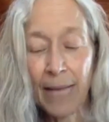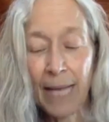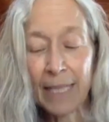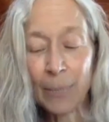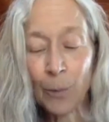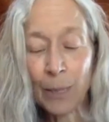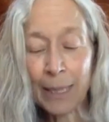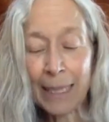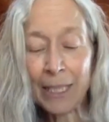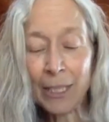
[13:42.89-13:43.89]
and it will
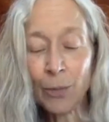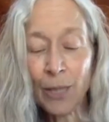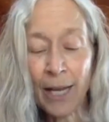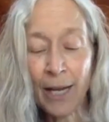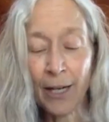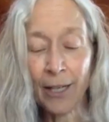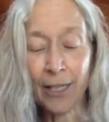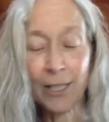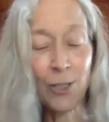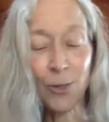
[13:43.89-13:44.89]
lead you there
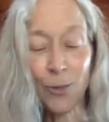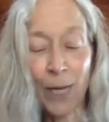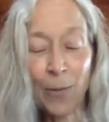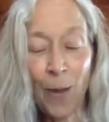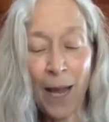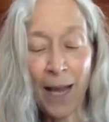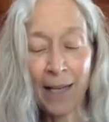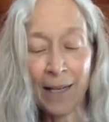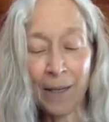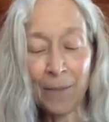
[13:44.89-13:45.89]
straight
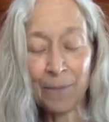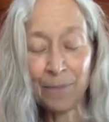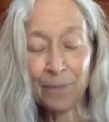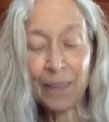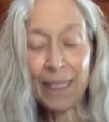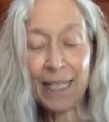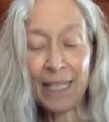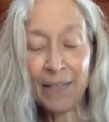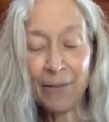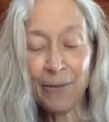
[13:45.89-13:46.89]
away
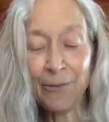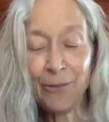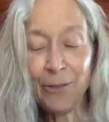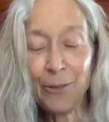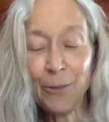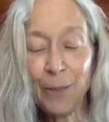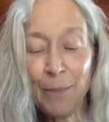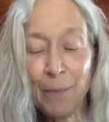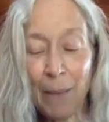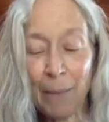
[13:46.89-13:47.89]
if you
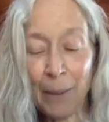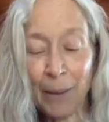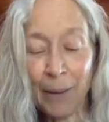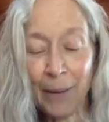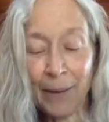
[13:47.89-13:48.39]
remember